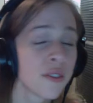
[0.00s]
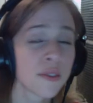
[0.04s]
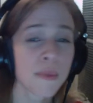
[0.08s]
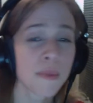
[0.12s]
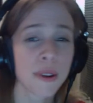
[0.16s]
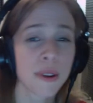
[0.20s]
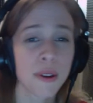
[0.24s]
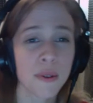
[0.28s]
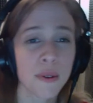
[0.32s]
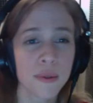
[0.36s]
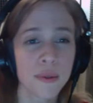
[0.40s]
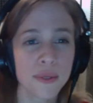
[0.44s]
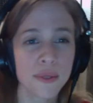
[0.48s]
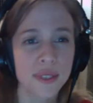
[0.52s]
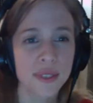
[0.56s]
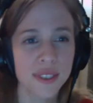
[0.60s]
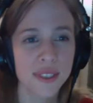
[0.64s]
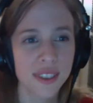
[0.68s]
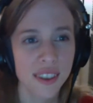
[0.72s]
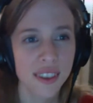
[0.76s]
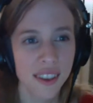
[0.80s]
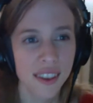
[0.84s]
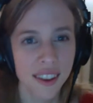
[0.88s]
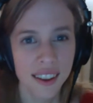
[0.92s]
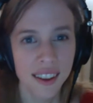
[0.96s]
my notes.
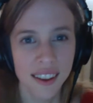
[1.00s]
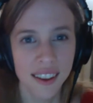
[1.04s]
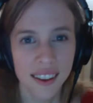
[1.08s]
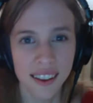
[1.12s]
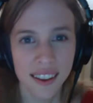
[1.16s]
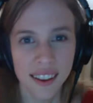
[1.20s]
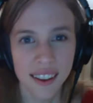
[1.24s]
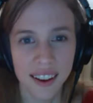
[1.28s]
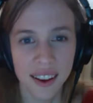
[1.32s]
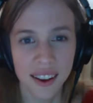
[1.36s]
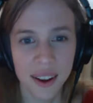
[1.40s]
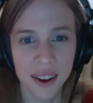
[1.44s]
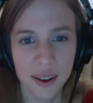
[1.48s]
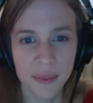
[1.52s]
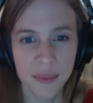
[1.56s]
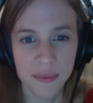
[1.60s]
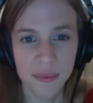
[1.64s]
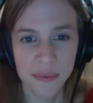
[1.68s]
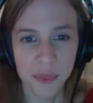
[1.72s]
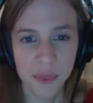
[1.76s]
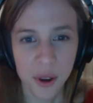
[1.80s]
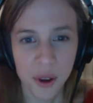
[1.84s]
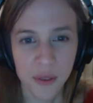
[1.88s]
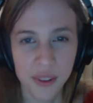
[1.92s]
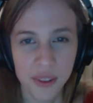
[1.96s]
Um,
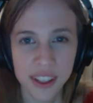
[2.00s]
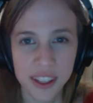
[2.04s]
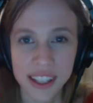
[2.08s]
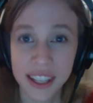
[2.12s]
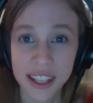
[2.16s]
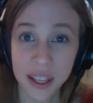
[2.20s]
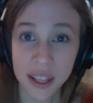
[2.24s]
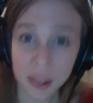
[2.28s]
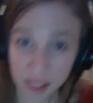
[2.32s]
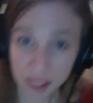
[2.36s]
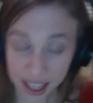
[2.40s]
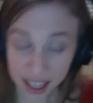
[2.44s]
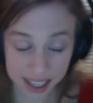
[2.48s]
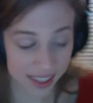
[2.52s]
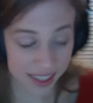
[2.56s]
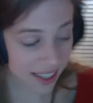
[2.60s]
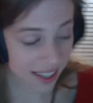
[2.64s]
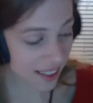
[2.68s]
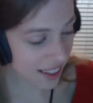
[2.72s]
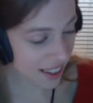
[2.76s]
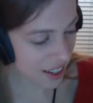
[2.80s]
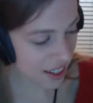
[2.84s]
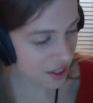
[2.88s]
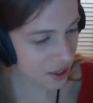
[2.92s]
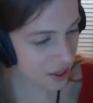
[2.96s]
hopefully you liked
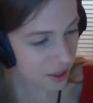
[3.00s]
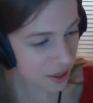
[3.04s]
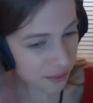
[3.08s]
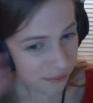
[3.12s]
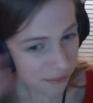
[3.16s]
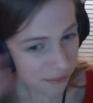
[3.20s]
that lecture.